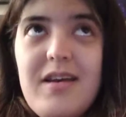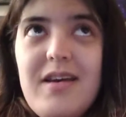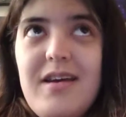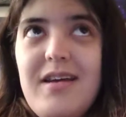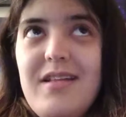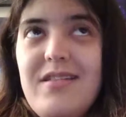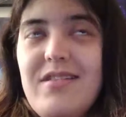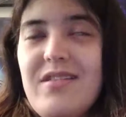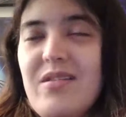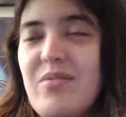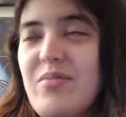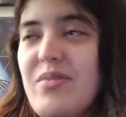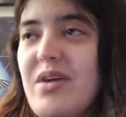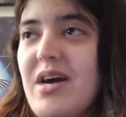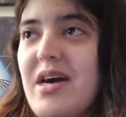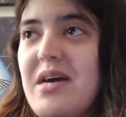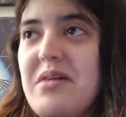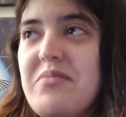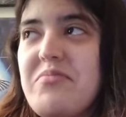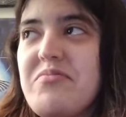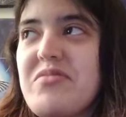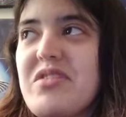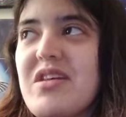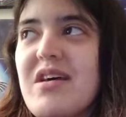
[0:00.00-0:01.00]
And
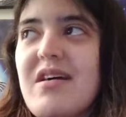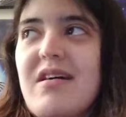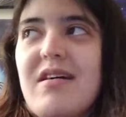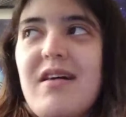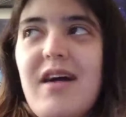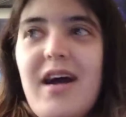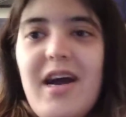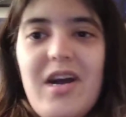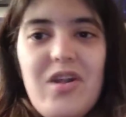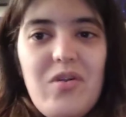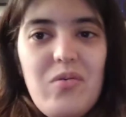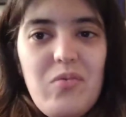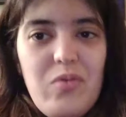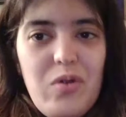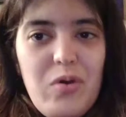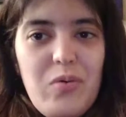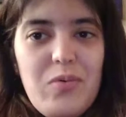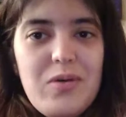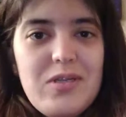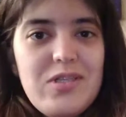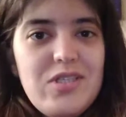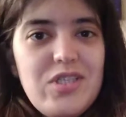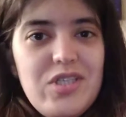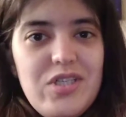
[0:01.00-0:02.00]
sometimes I don't know
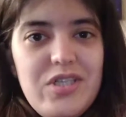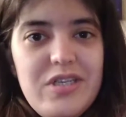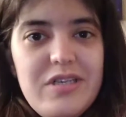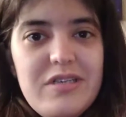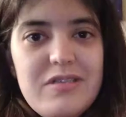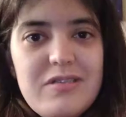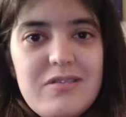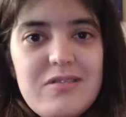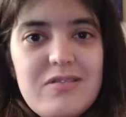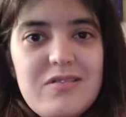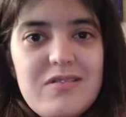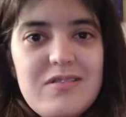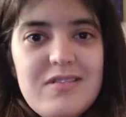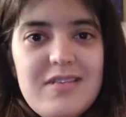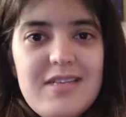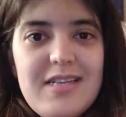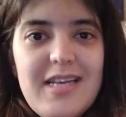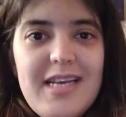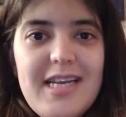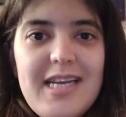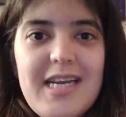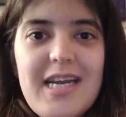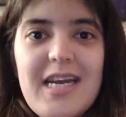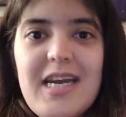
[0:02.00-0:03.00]
what to do.
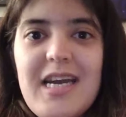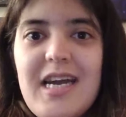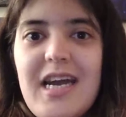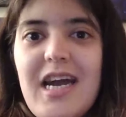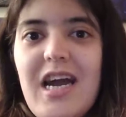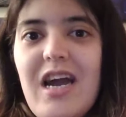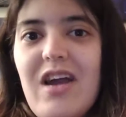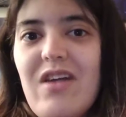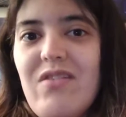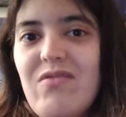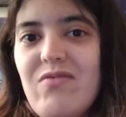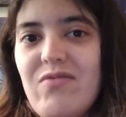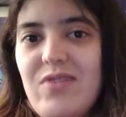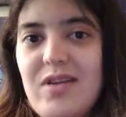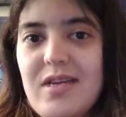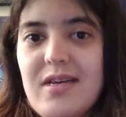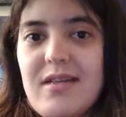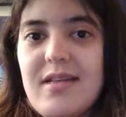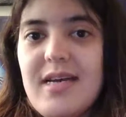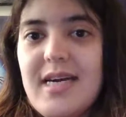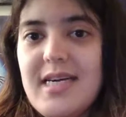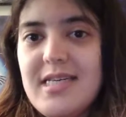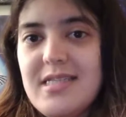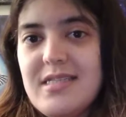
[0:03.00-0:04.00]
Like, I
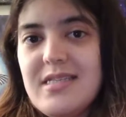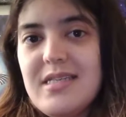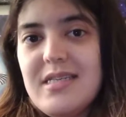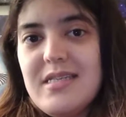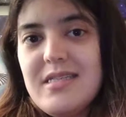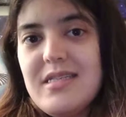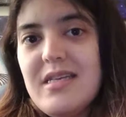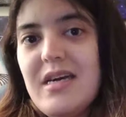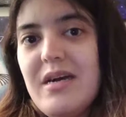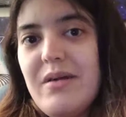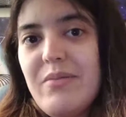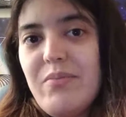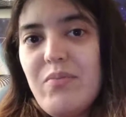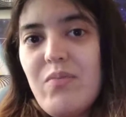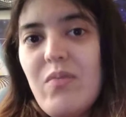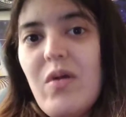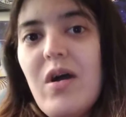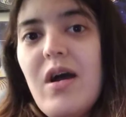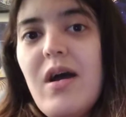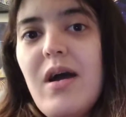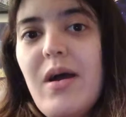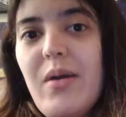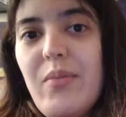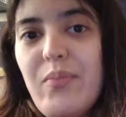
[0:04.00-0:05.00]
realize this, I'm
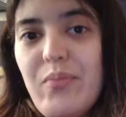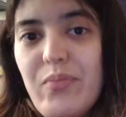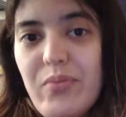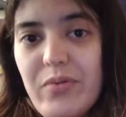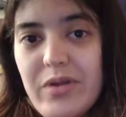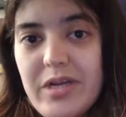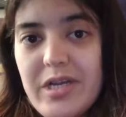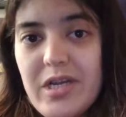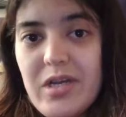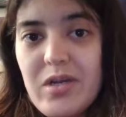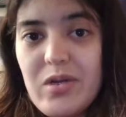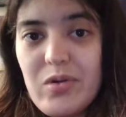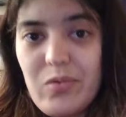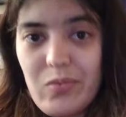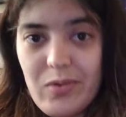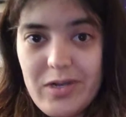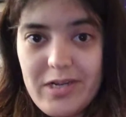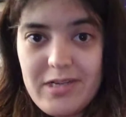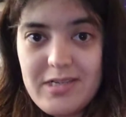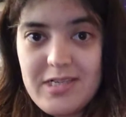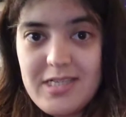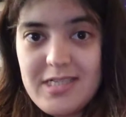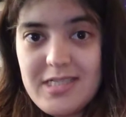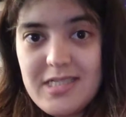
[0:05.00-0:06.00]
bringing
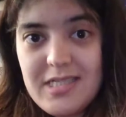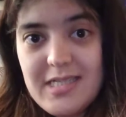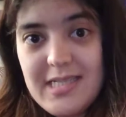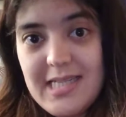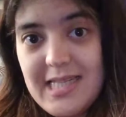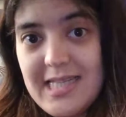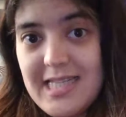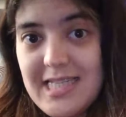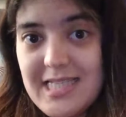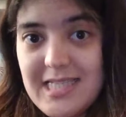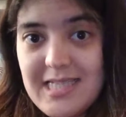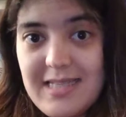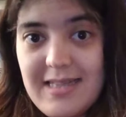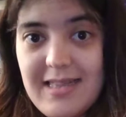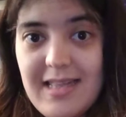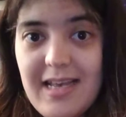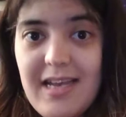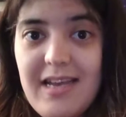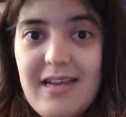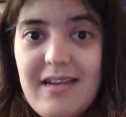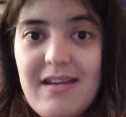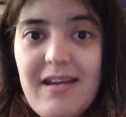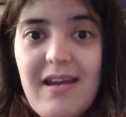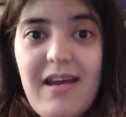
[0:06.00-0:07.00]
awareness to this
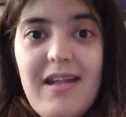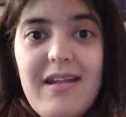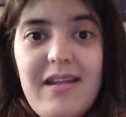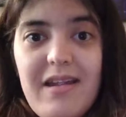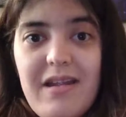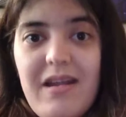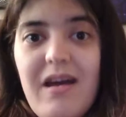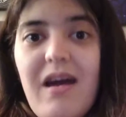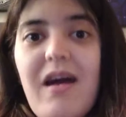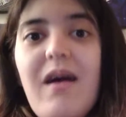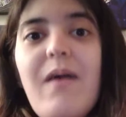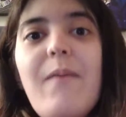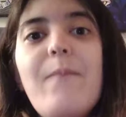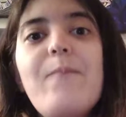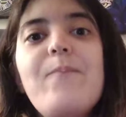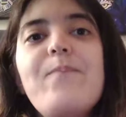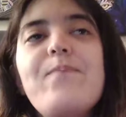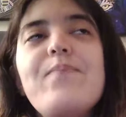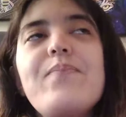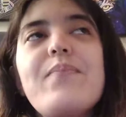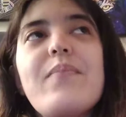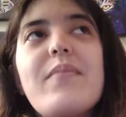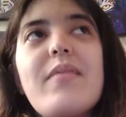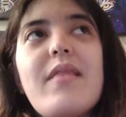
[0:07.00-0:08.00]
thing, and
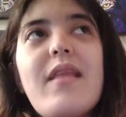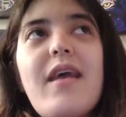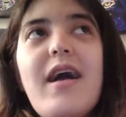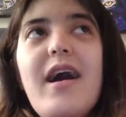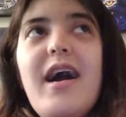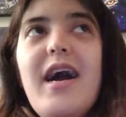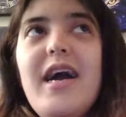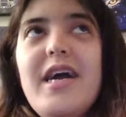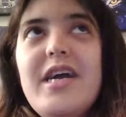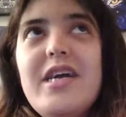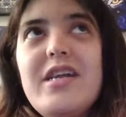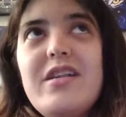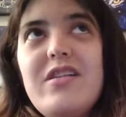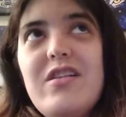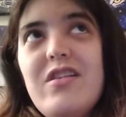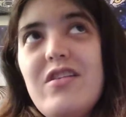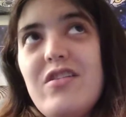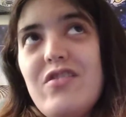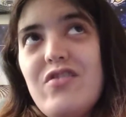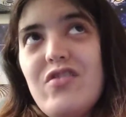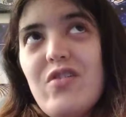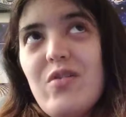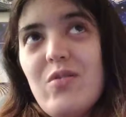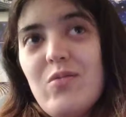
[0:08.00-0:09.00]
I
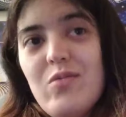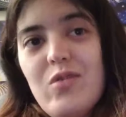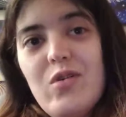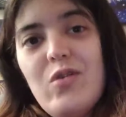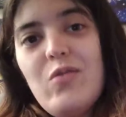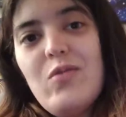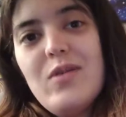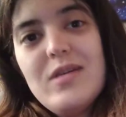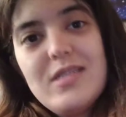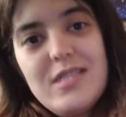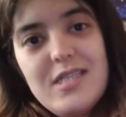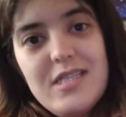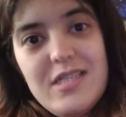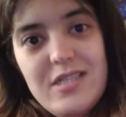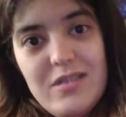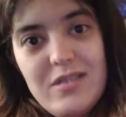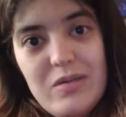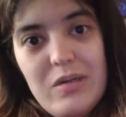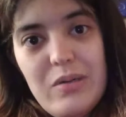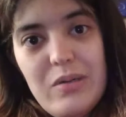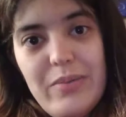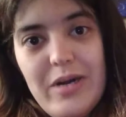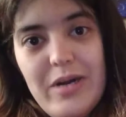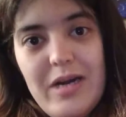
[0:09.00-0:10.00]
don't know what to do
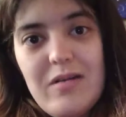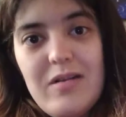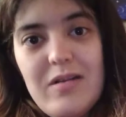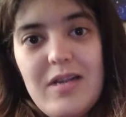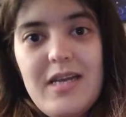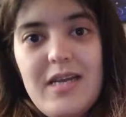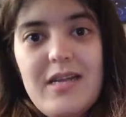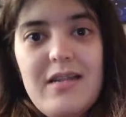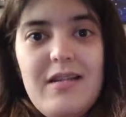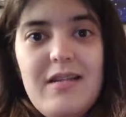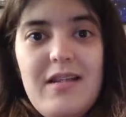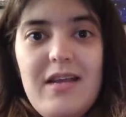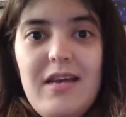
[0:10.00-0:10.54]
about it.